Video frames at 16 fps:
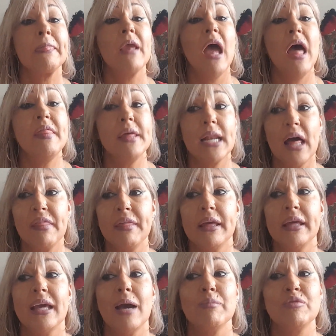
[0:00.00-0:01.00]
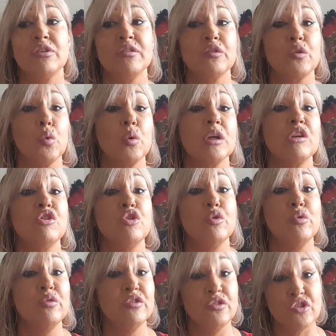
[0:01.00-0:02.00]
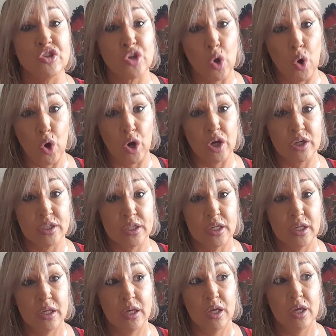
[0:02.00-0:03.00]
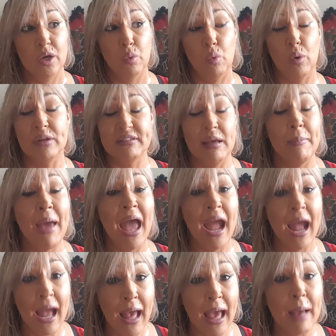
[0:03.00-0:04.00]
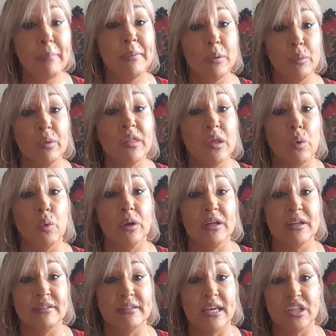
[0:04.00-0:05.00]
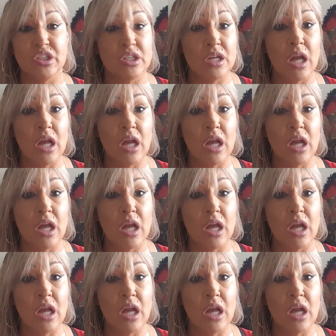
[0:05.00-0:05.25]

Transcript: and then I think I'm just going to start once I'm happy with the organization.